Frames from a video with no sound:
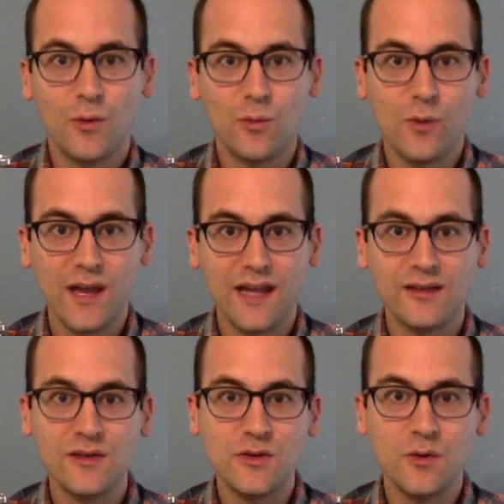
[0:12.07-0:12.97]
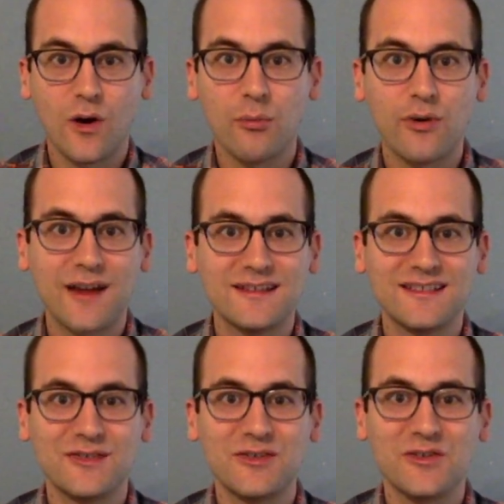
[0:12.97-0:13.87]
when you are
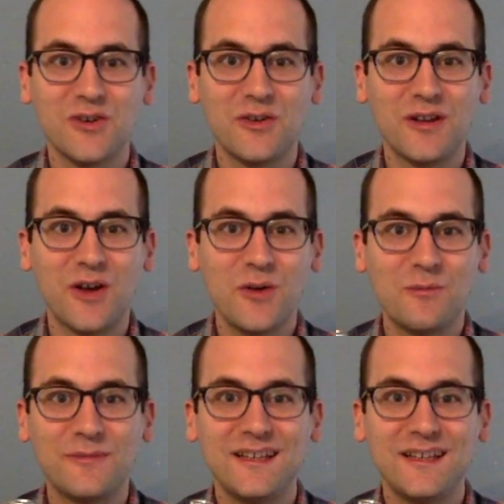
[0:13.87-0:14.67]
practicing on your own at home.